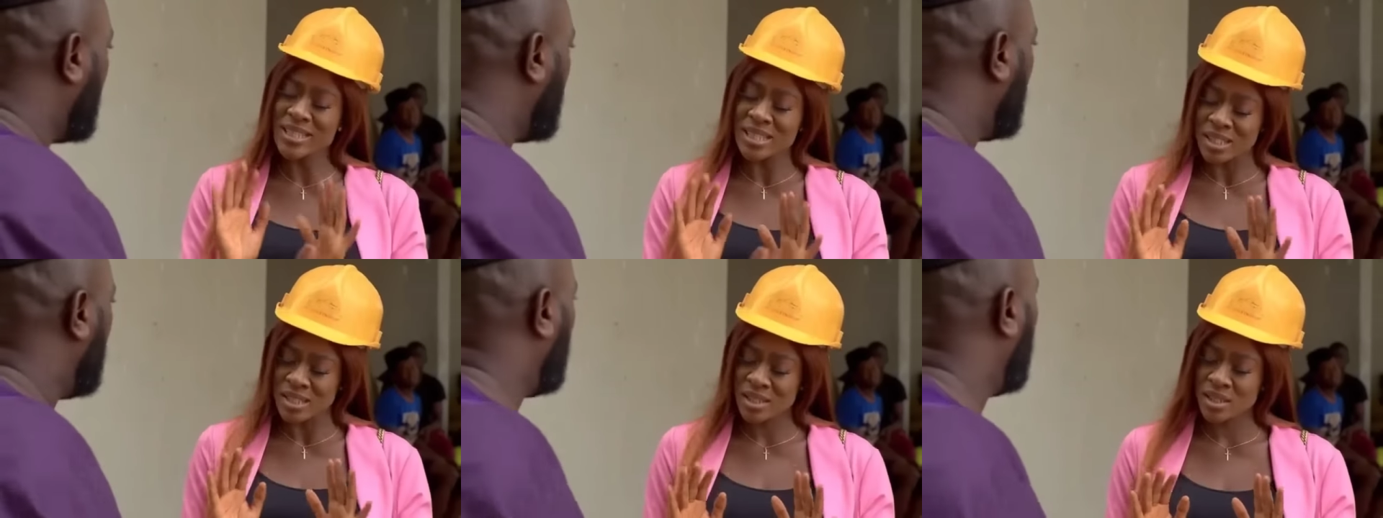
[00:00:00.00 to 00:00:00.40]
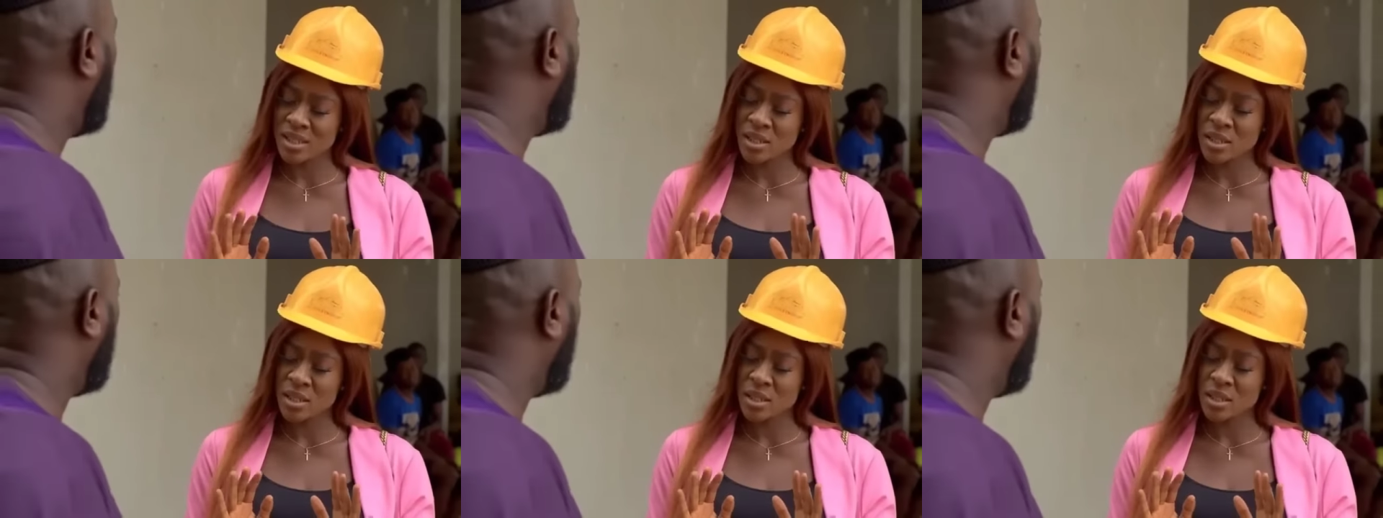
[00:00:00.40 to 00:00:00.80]

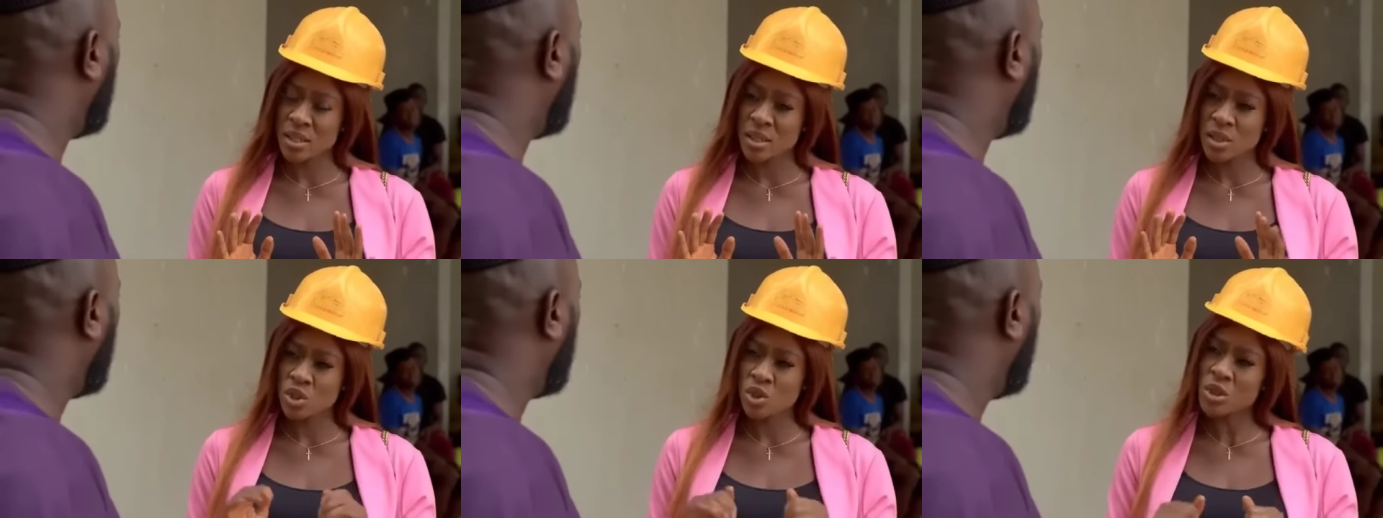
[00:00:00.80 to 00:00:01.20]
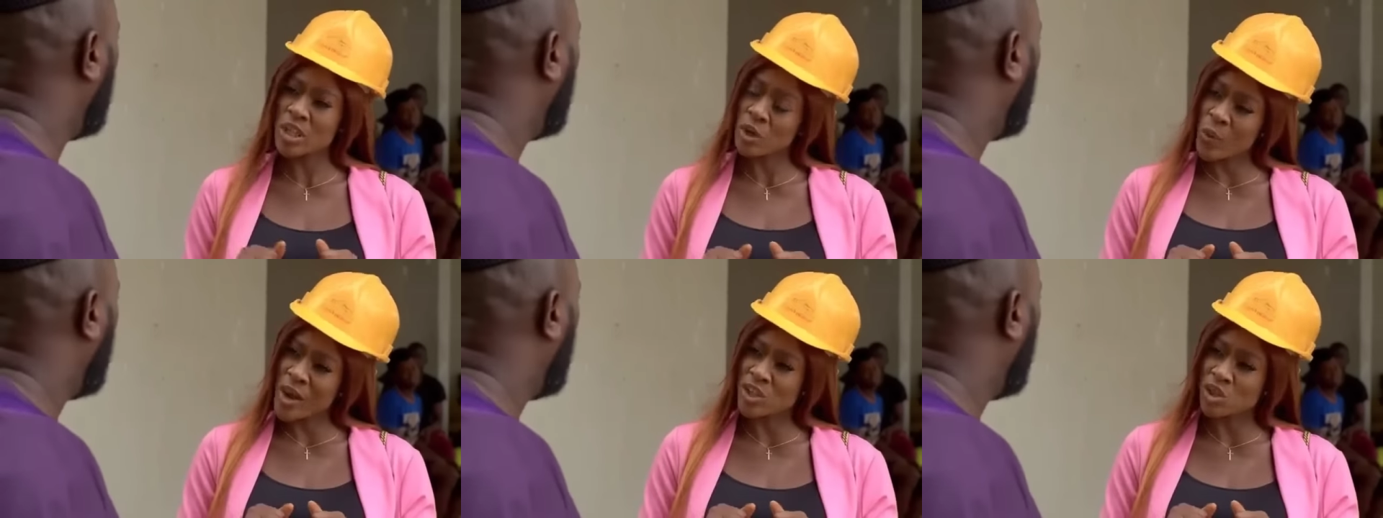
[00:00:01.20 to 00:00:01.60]
Wait! Do
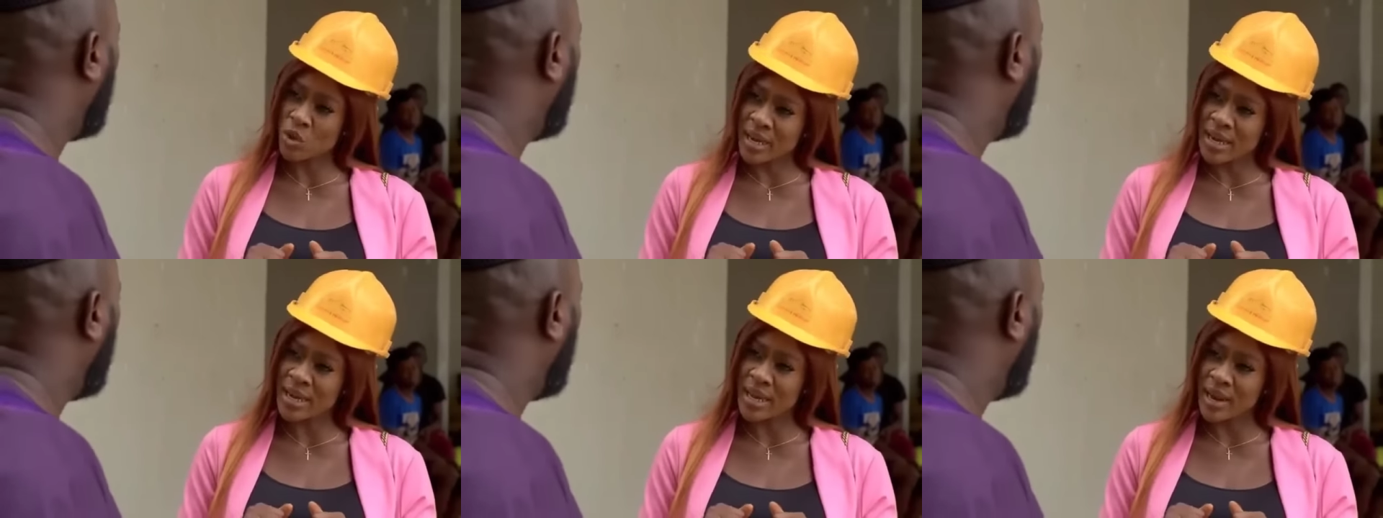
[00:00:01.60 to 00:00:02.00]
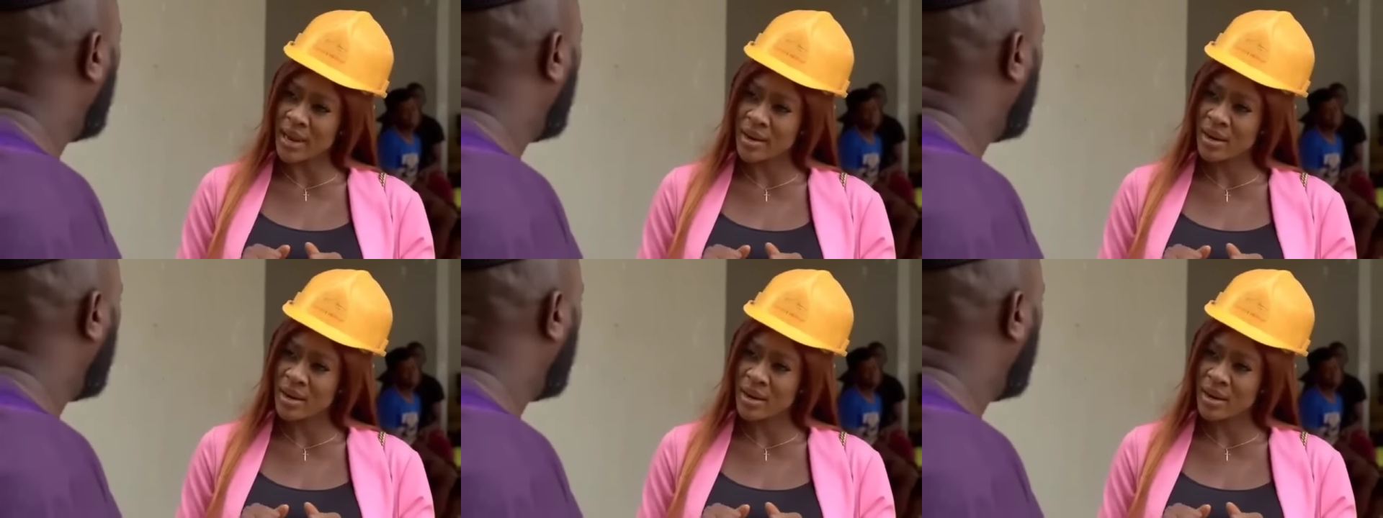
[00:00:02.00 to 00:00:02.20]
you think we are joking